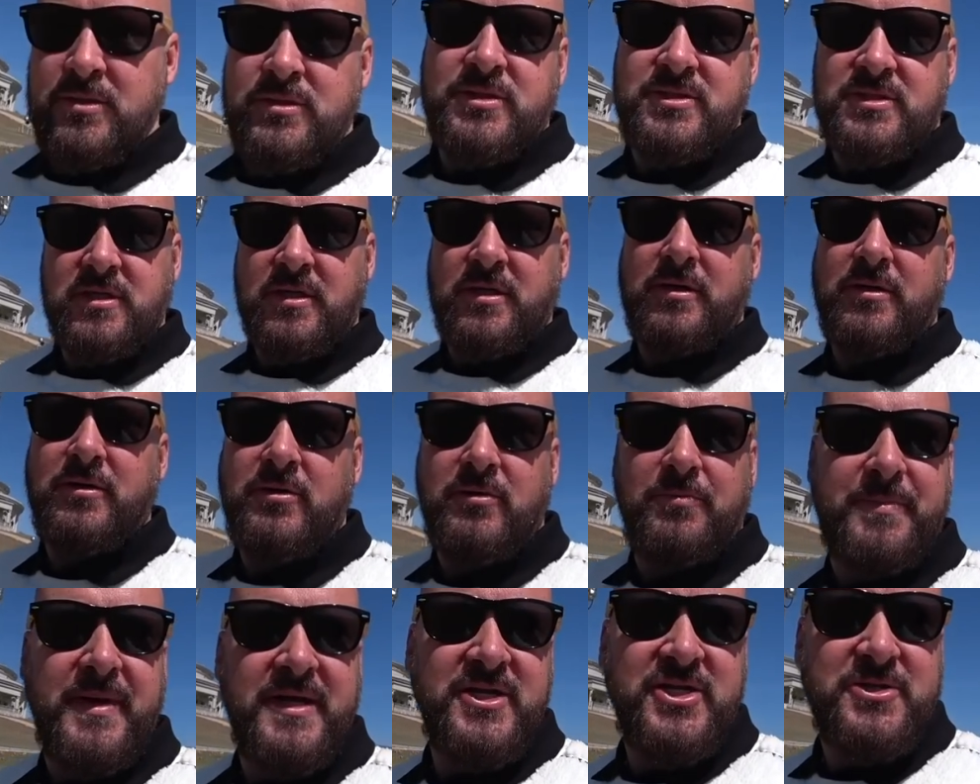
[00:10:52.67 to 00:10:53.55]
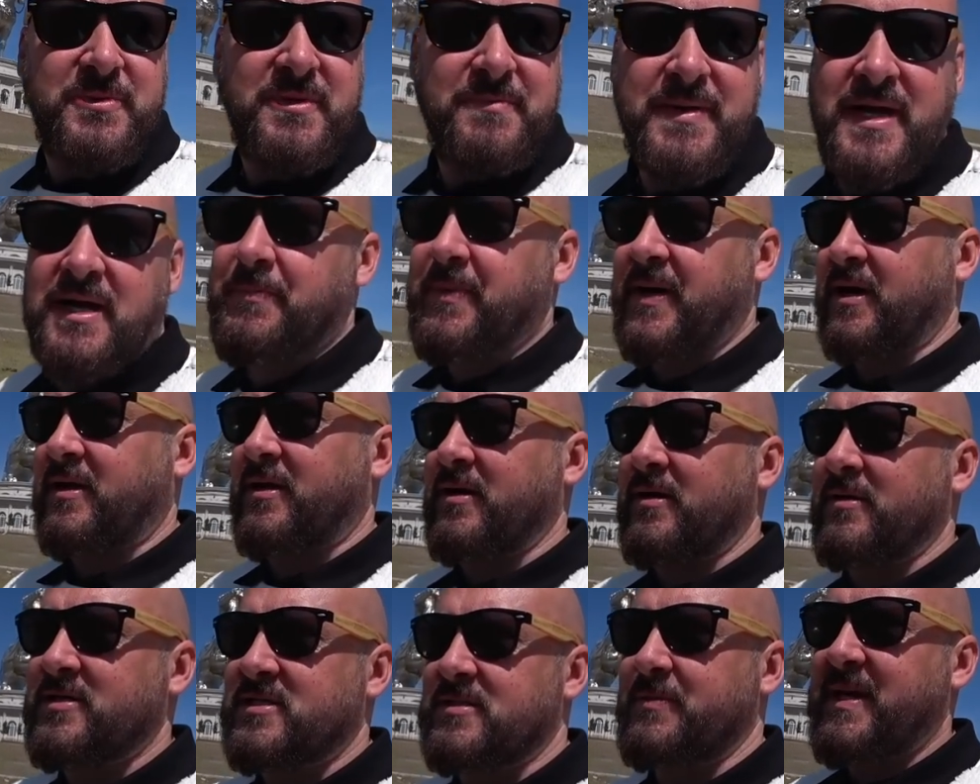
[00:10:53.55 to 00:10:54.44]
So Benjamin
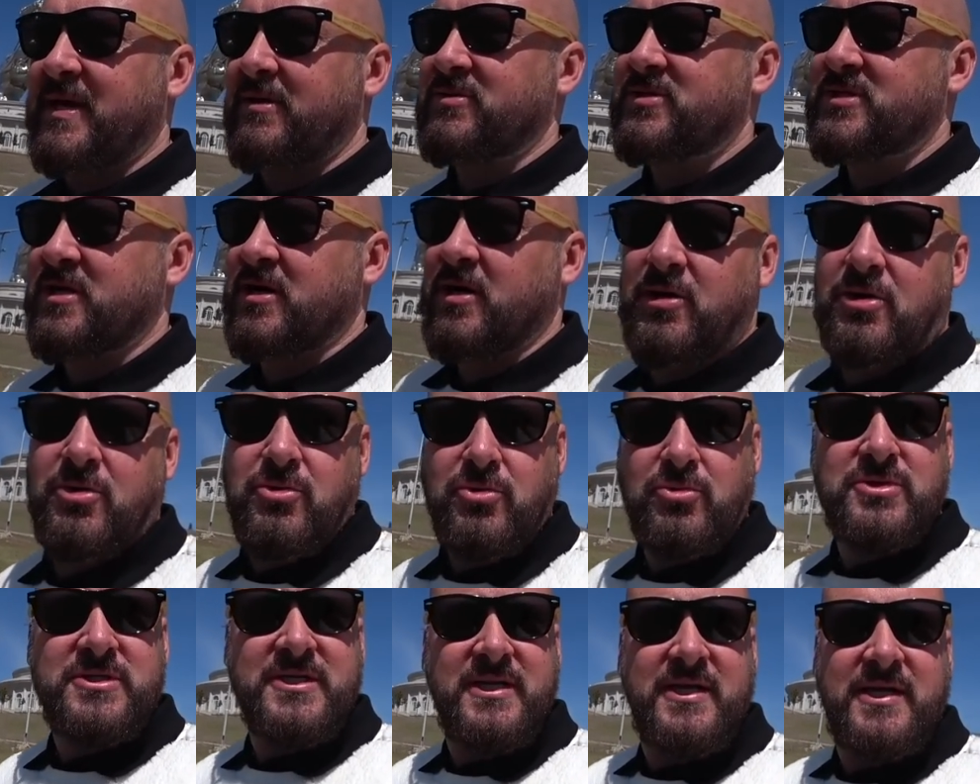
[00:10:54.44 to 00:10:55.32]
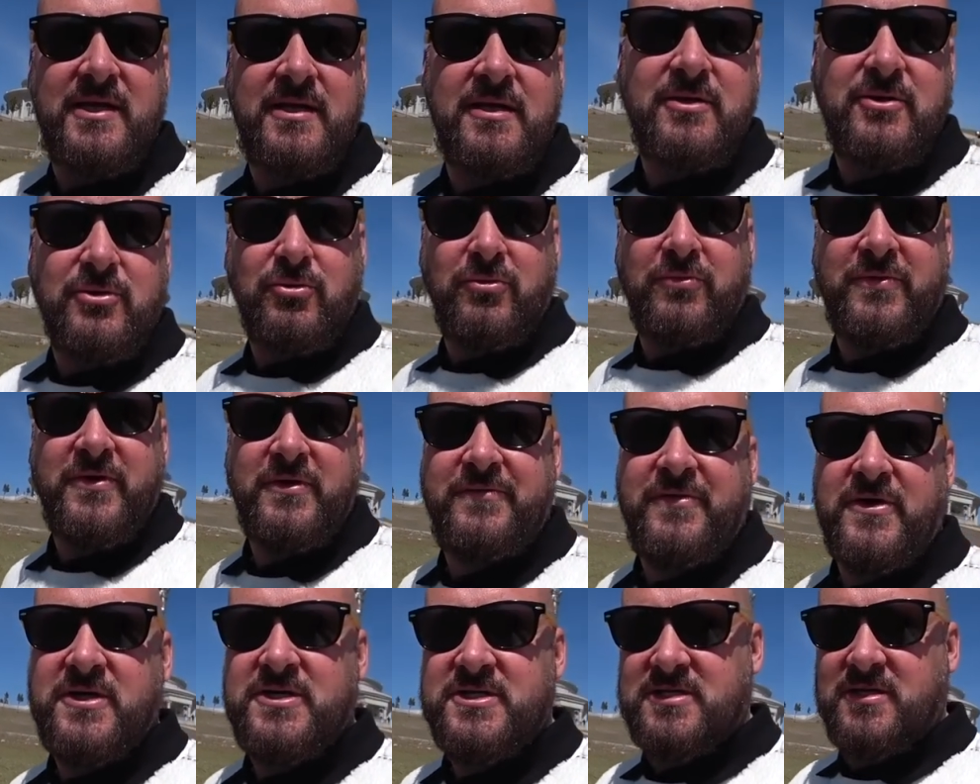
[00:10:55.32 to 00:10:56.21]
Backpacker is about to hold an eagle for the
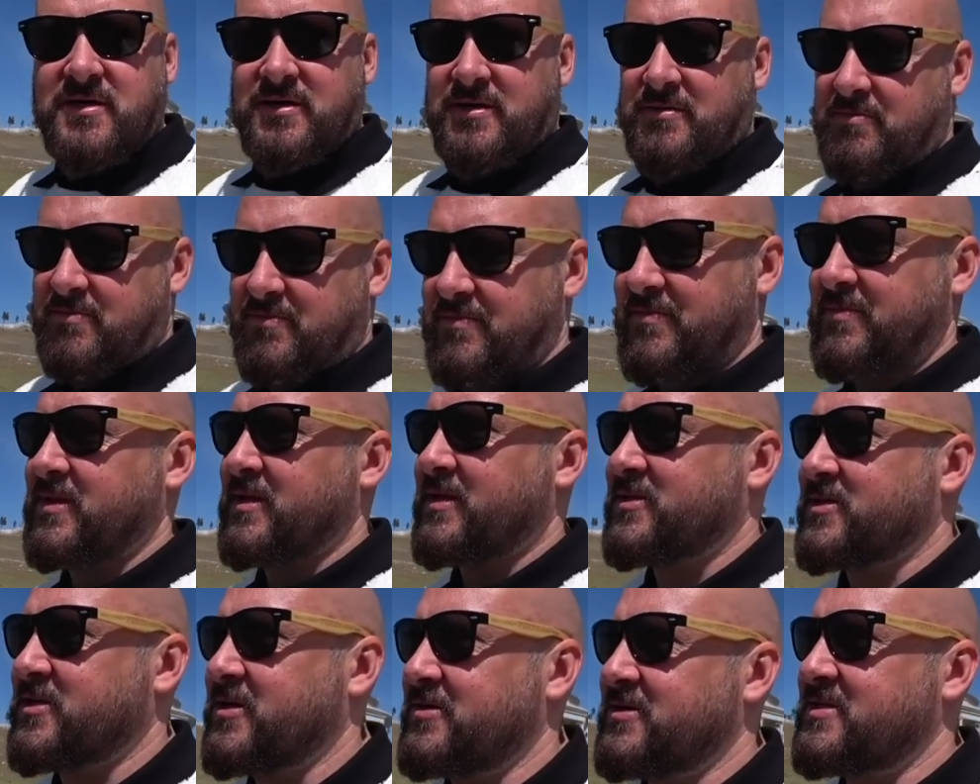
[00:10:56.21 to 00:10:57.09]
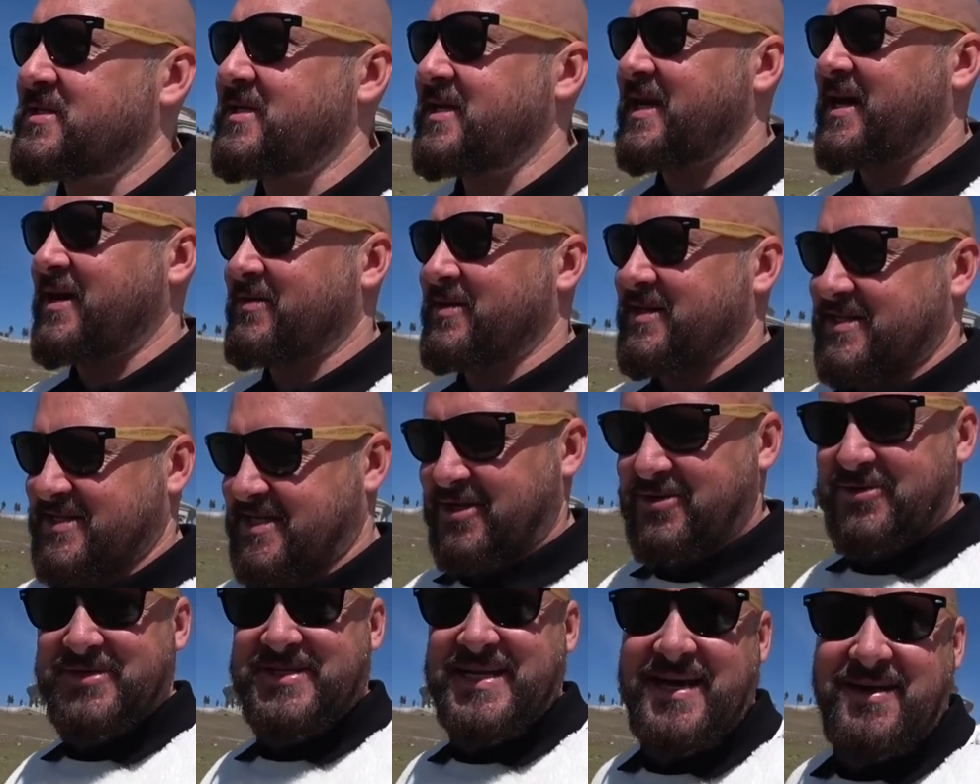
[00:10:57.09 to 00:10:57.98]
first time. Let's go and see how this
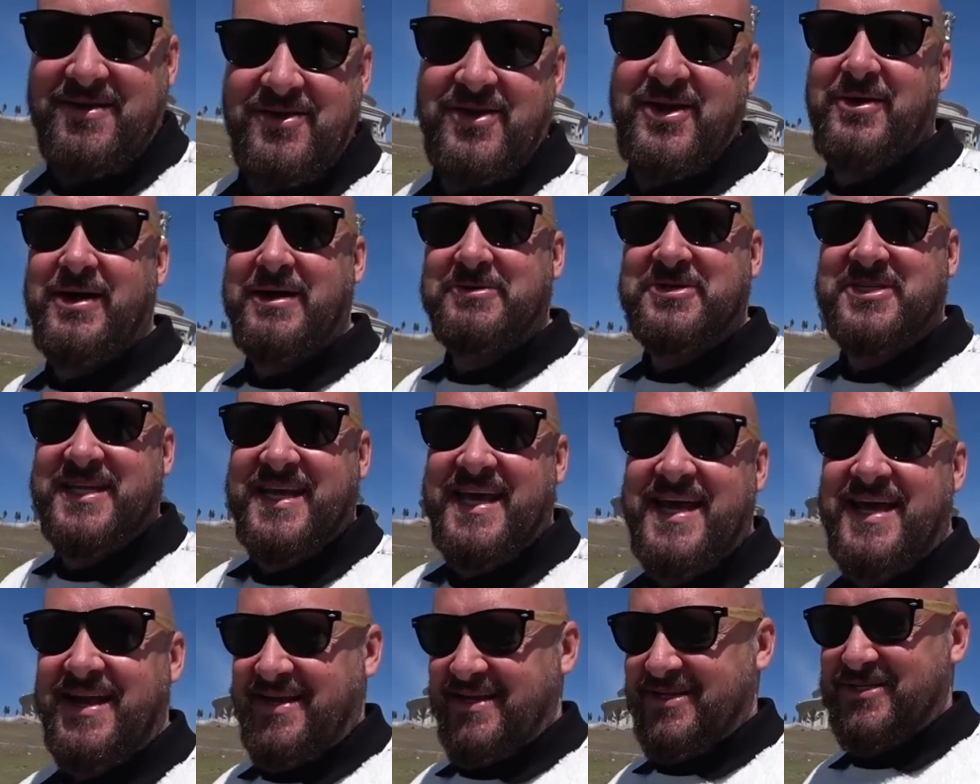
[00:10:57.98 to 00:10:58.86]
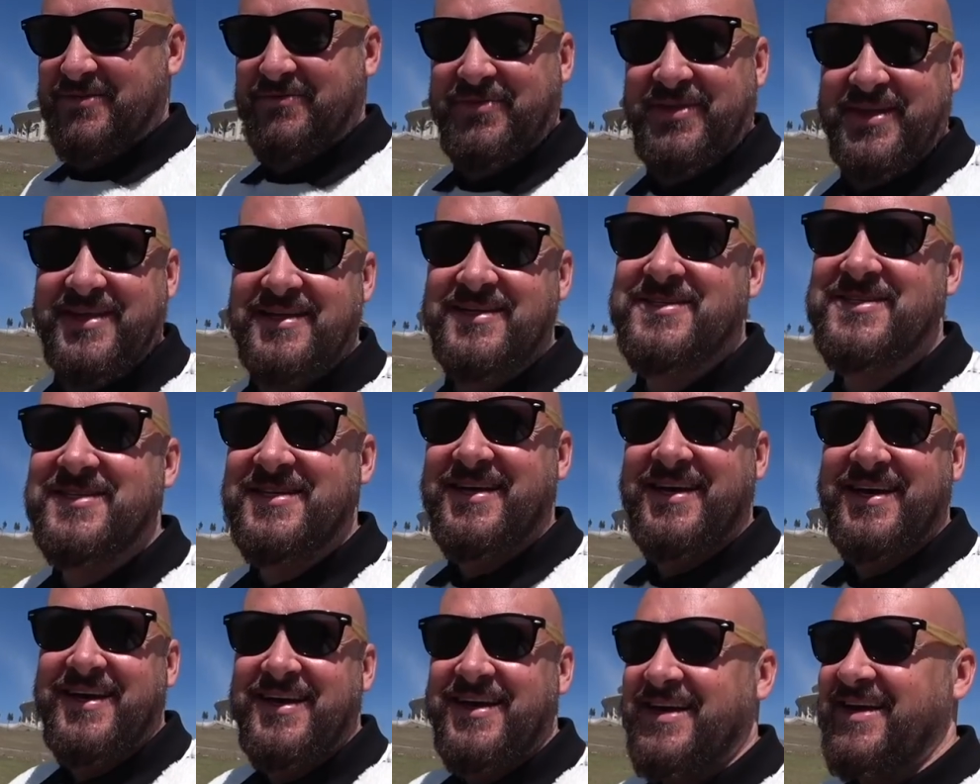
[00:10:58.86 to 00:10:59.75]
goes down. You know how scared he is of things.
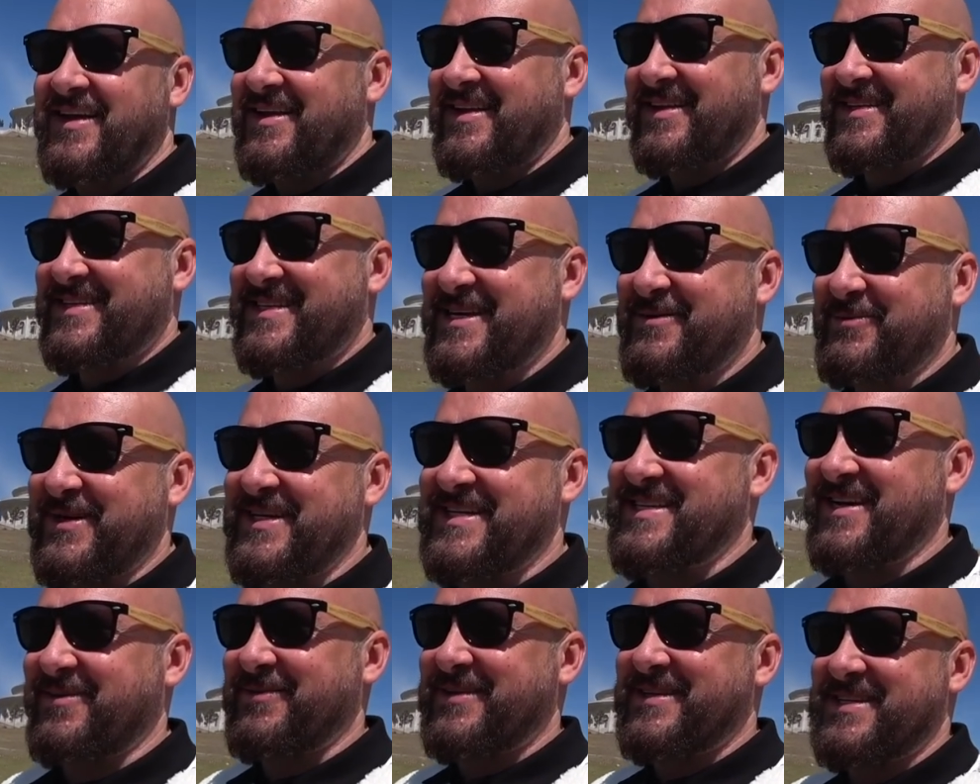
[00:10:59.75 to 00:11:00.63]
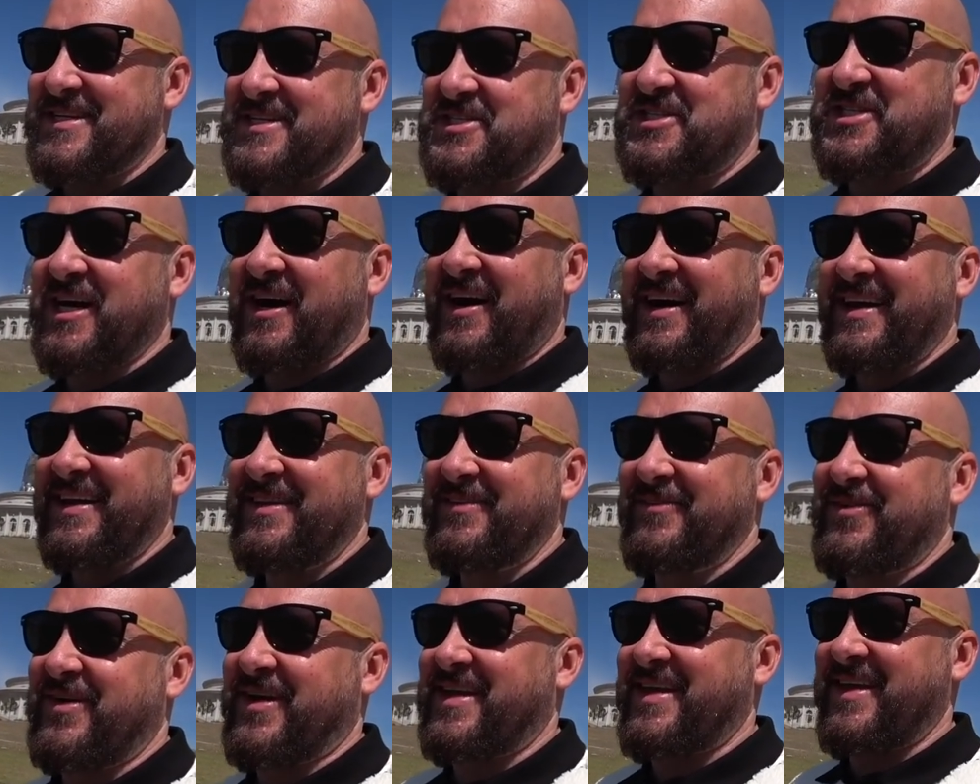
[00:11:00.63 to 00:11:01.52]
Let's see what he's up. There's a
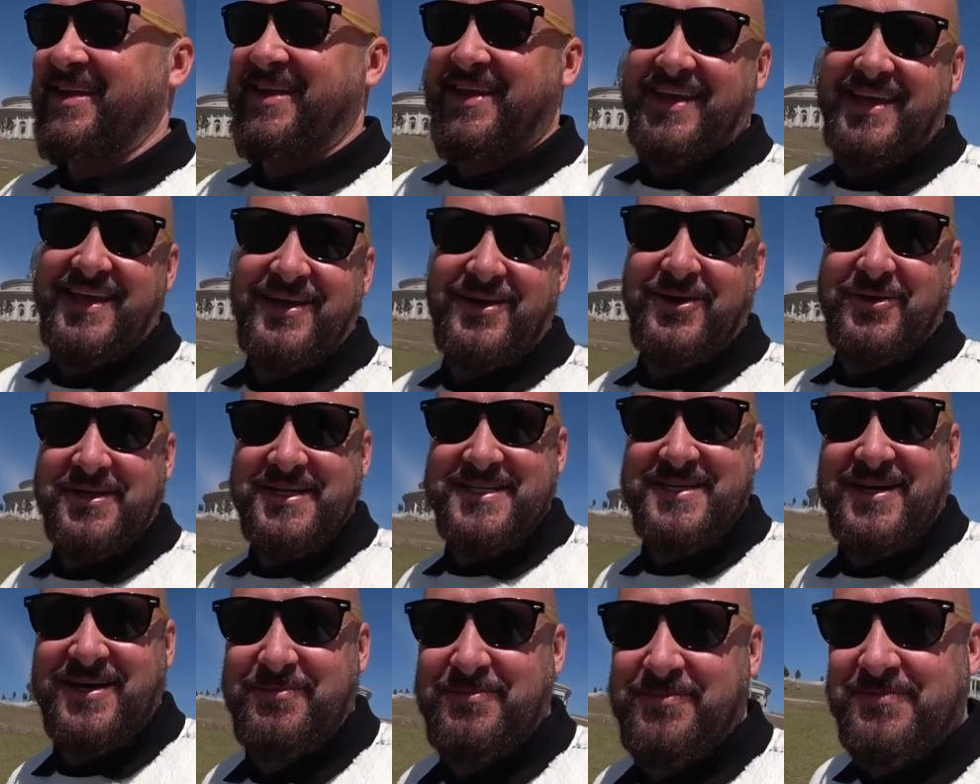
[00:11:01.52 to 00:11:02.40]
giant fucking eagle on his arm.